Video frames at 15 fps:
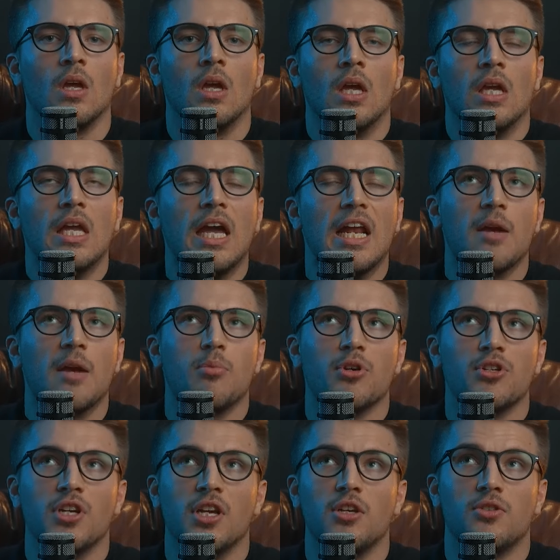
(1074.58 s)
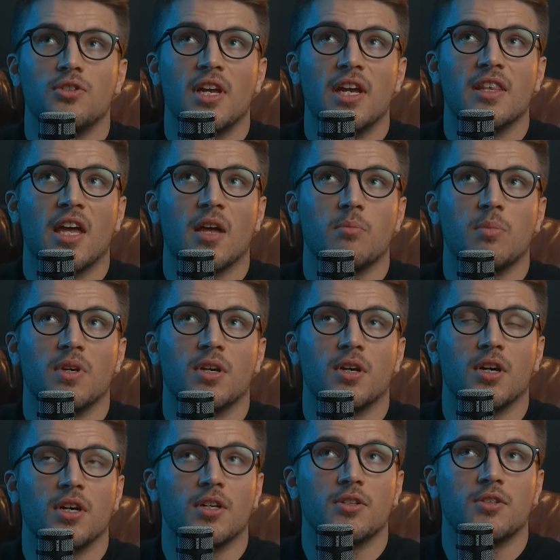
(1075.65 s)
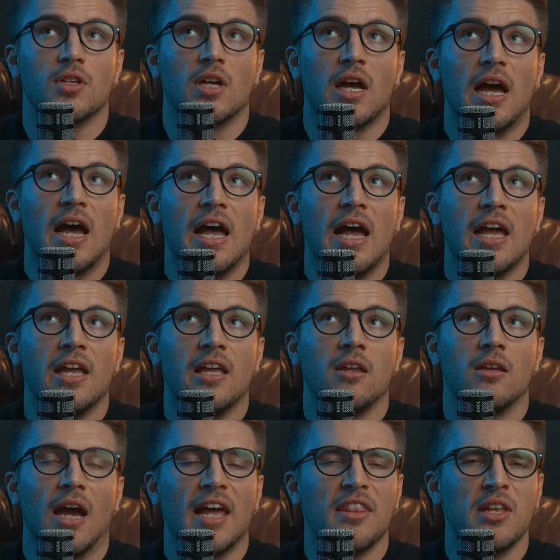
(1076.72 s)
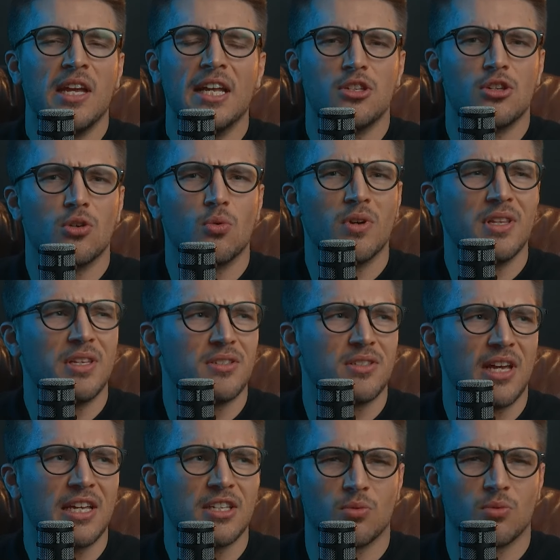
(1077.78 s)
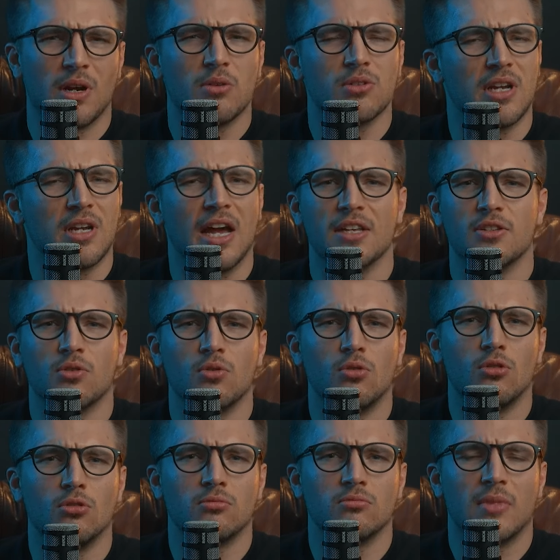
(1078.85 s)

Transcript: Yeah, and I appreciate you saying that because I I think I took one of these tests when I was in high school.